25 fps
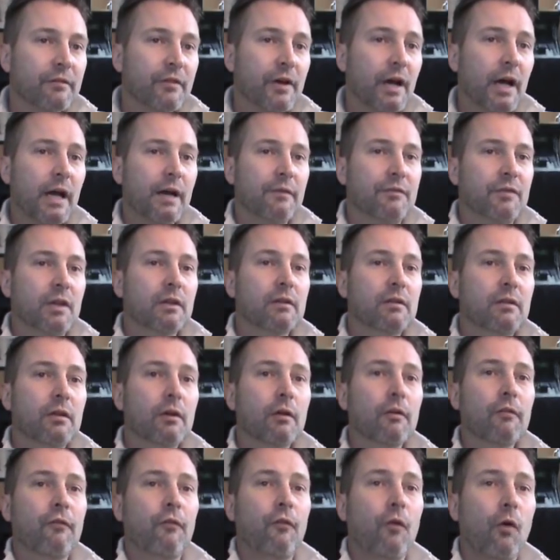5, can
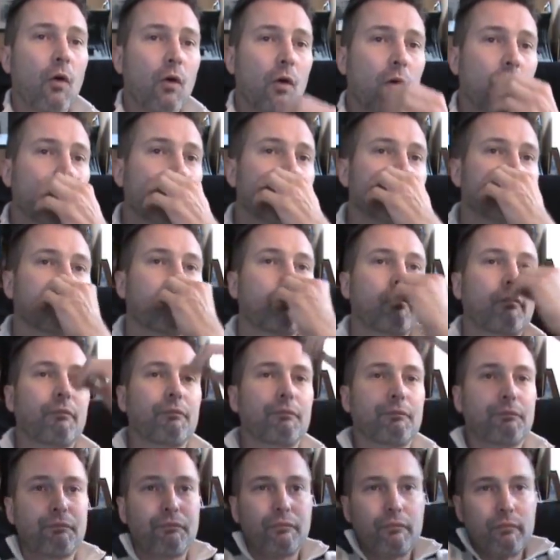Tier 4
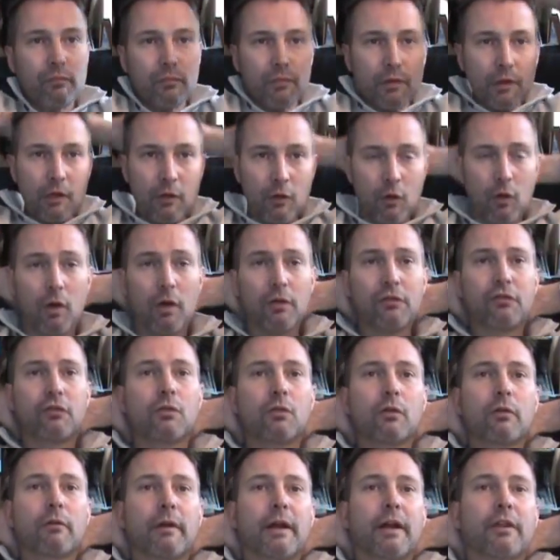law
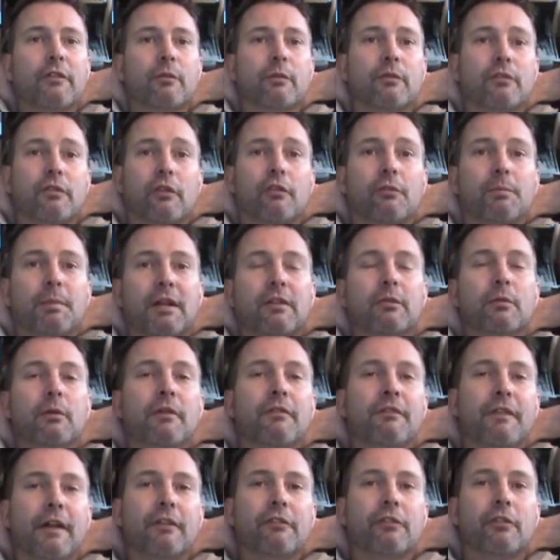school graduates expect to
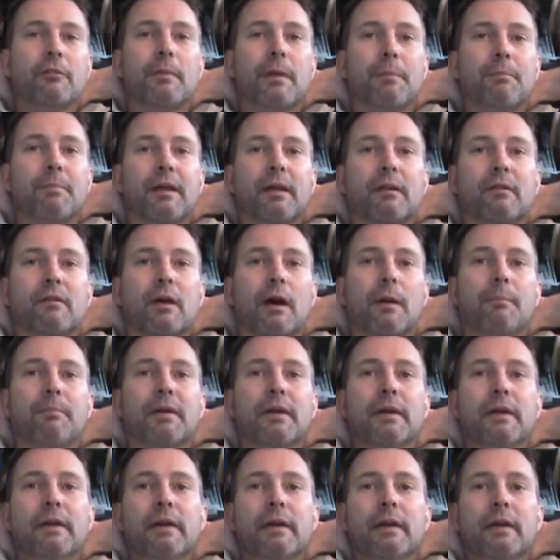eventually be picked
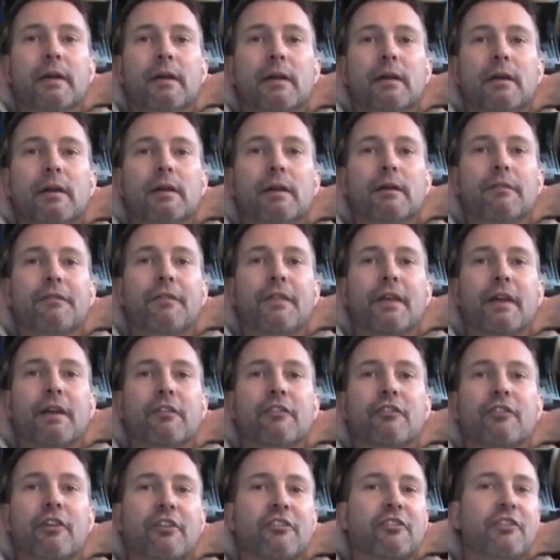up if
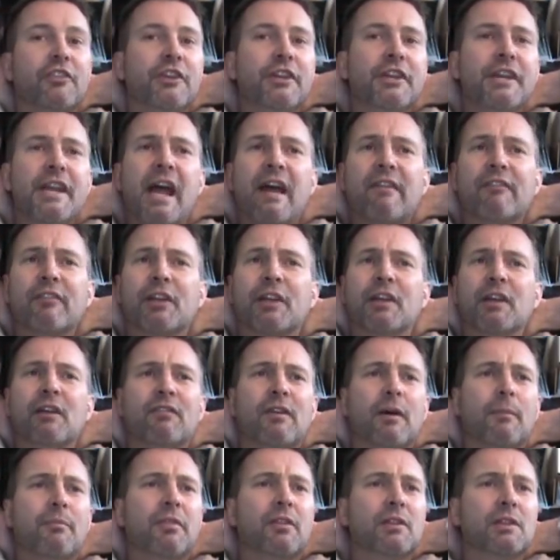they just never
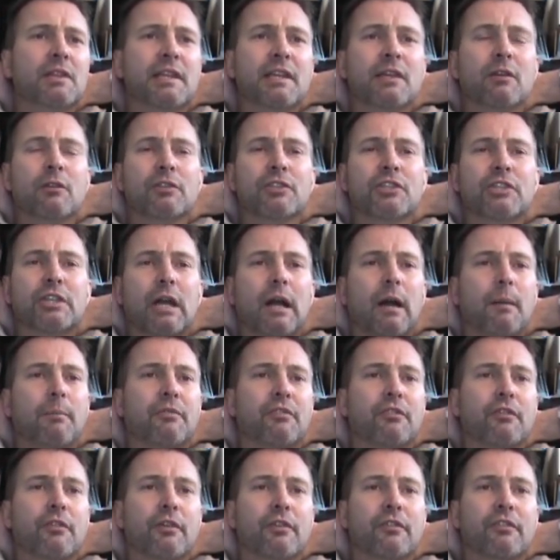give up the legal
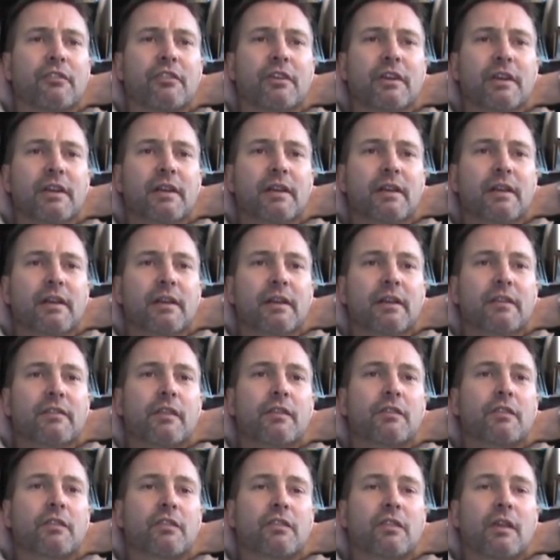job search? Is
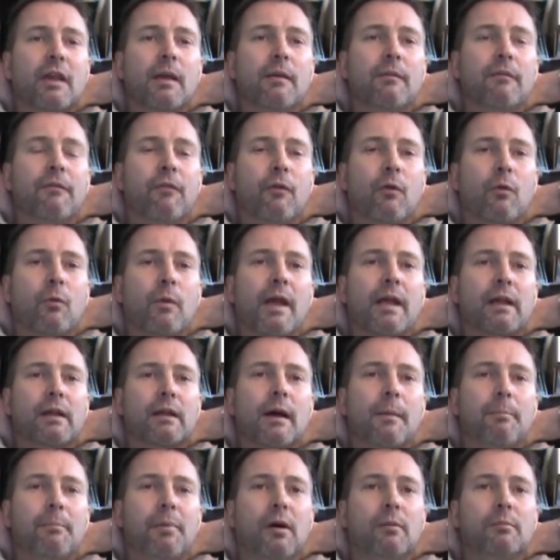that the same for ranked
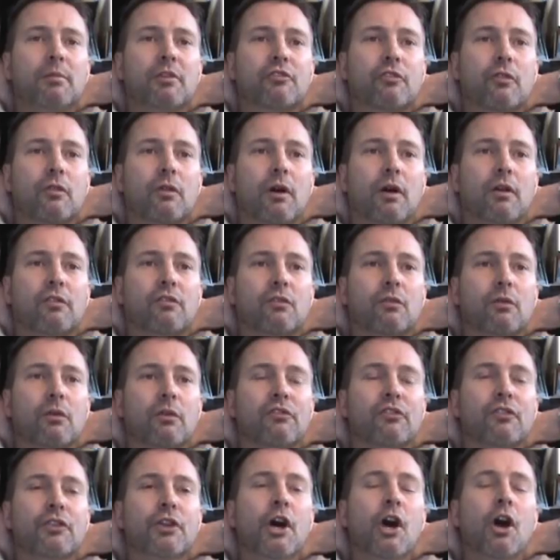not published law
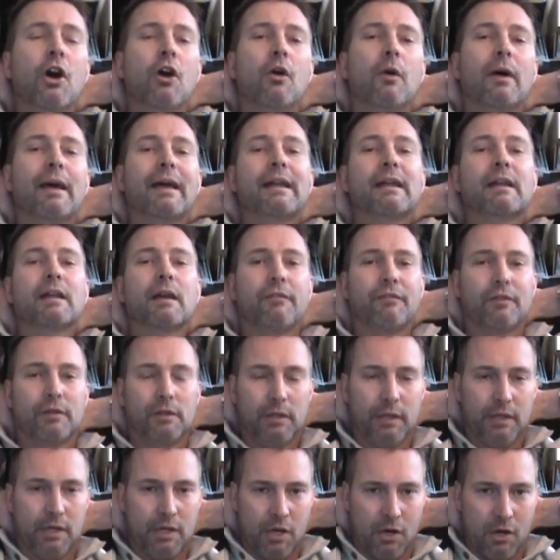schools? No, and
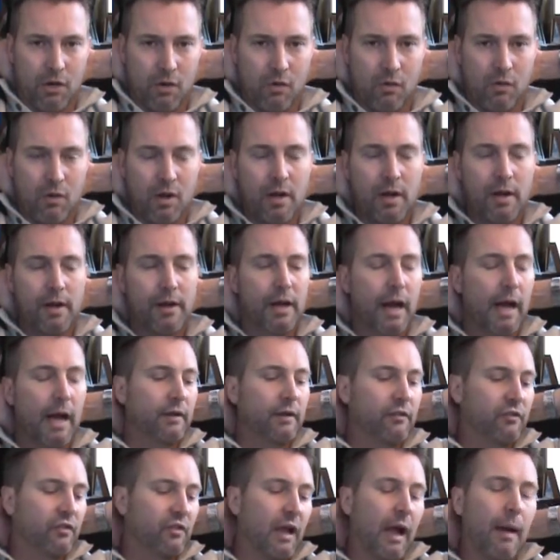definitely no.
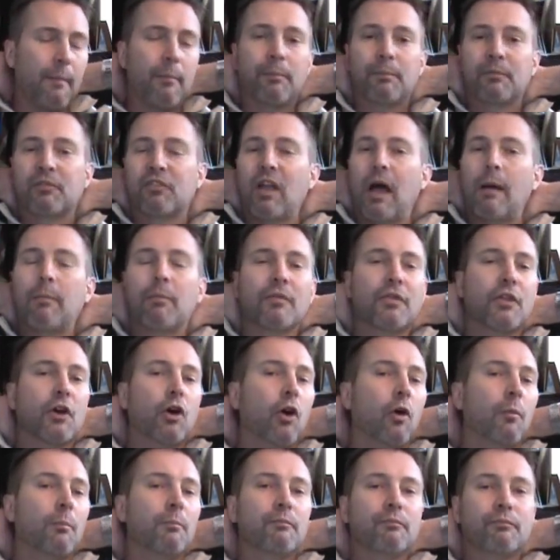Stop with the
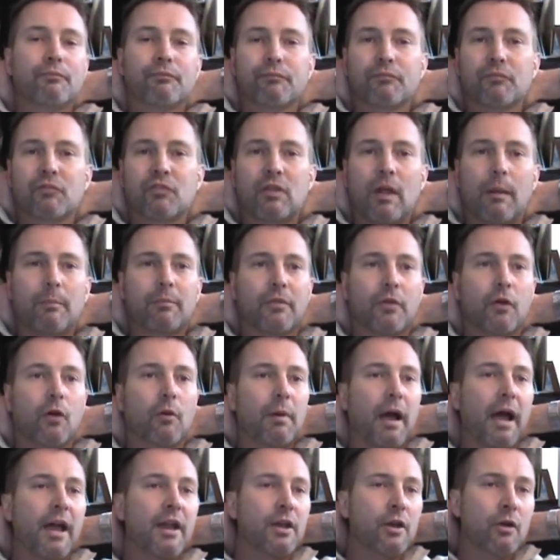hope. Stop with the
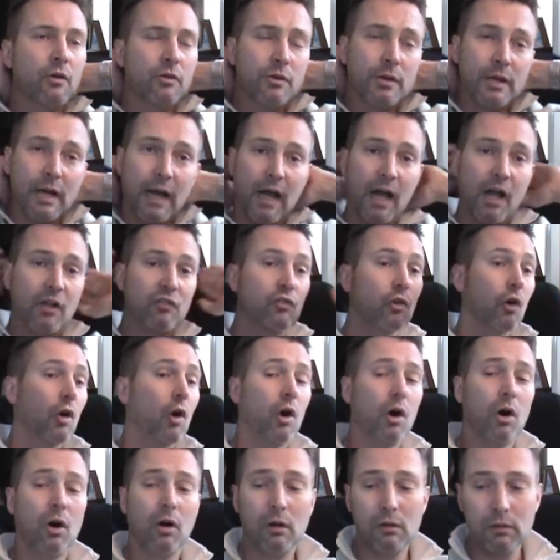hope. I know you guys
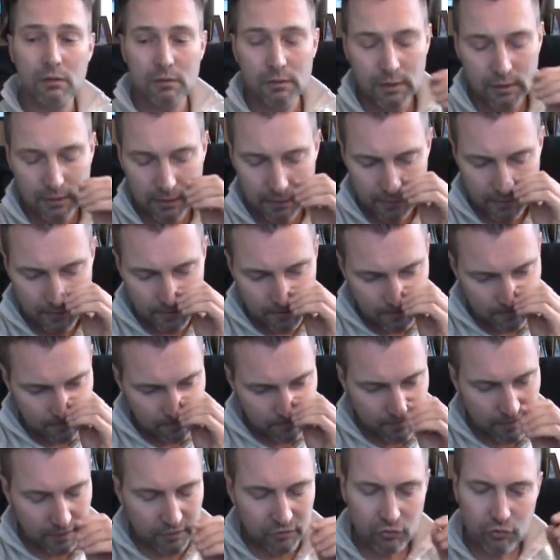all,
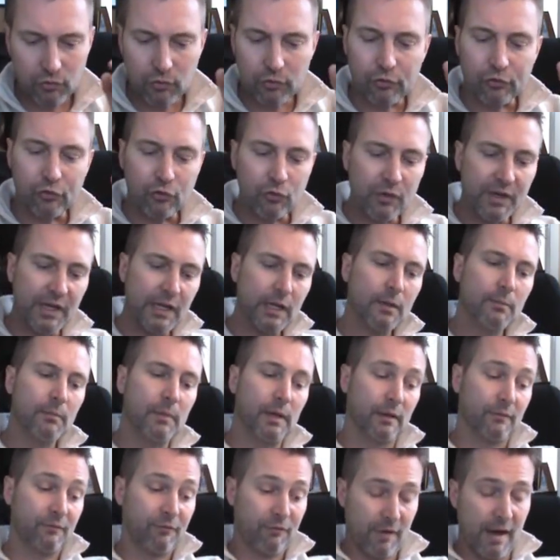it's your
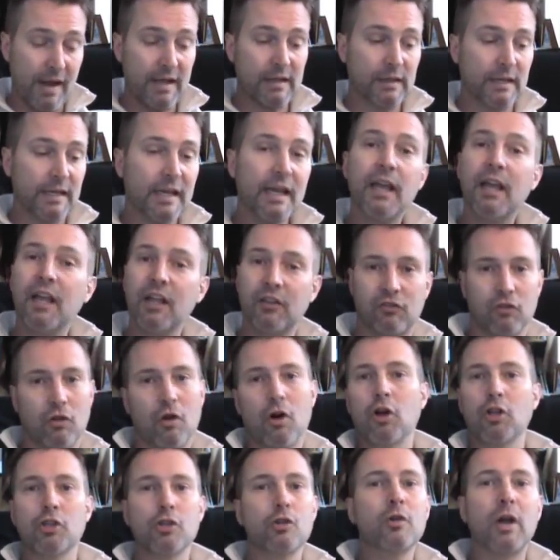dream, and frankly, it's
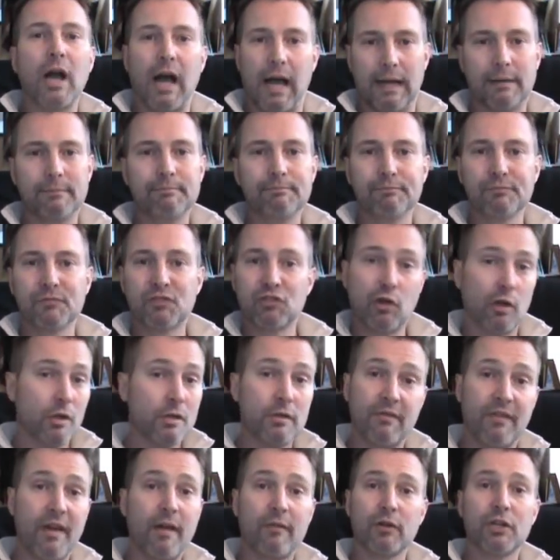all you got. It's all
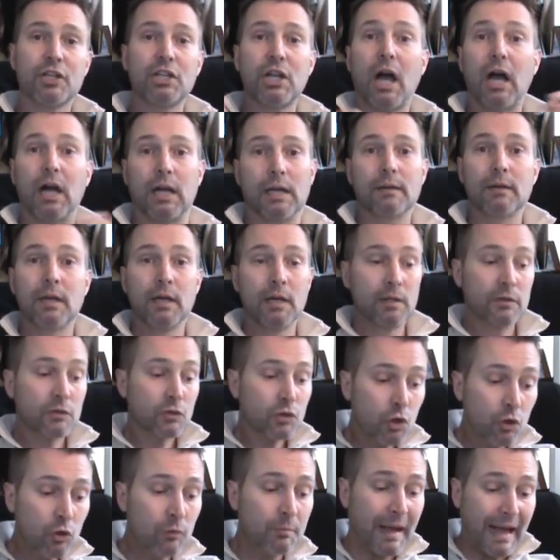you've ever done.
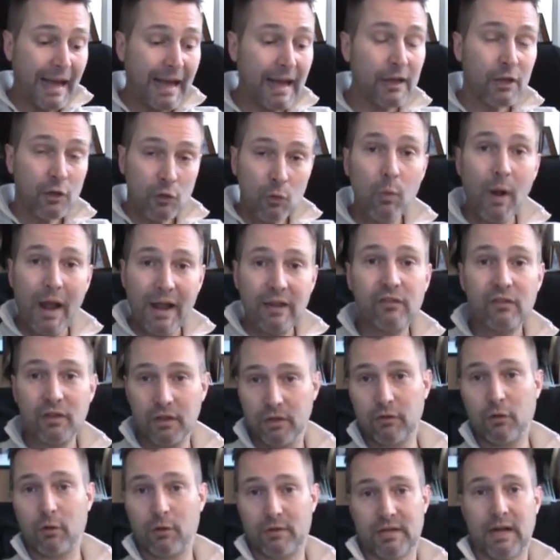Too bad you
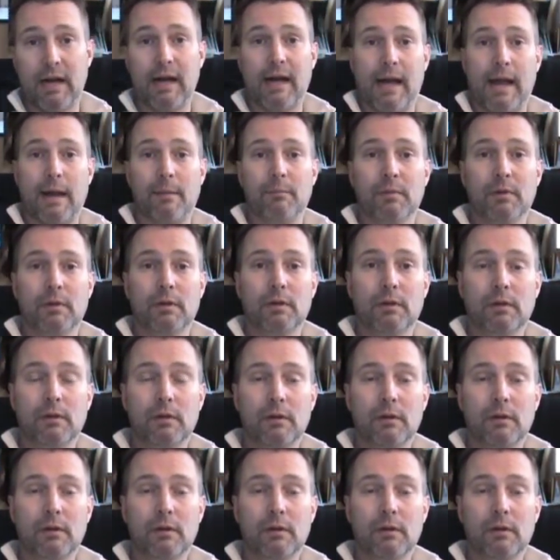wasted your time.